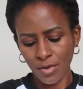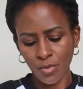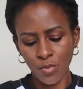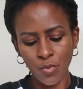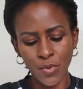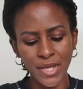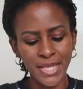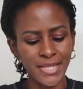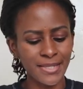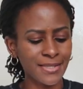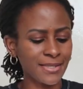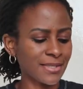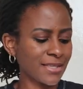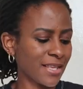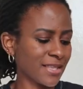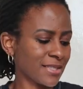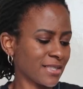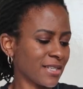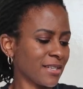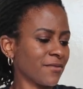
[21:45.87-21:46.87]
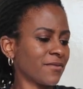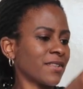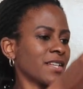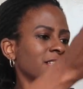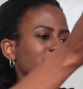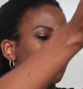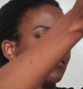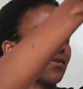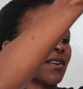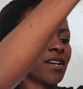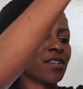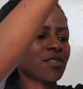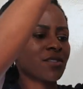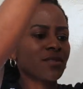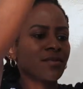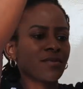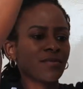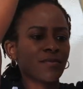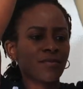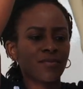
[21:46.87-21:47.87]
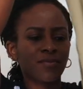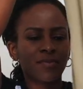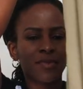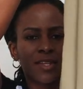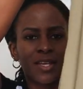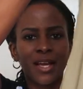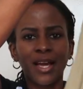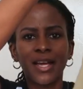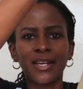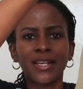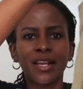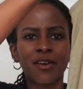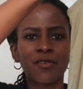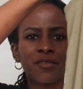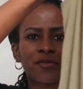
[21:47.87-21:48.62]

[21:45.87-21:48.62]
with a sleeveless version. And I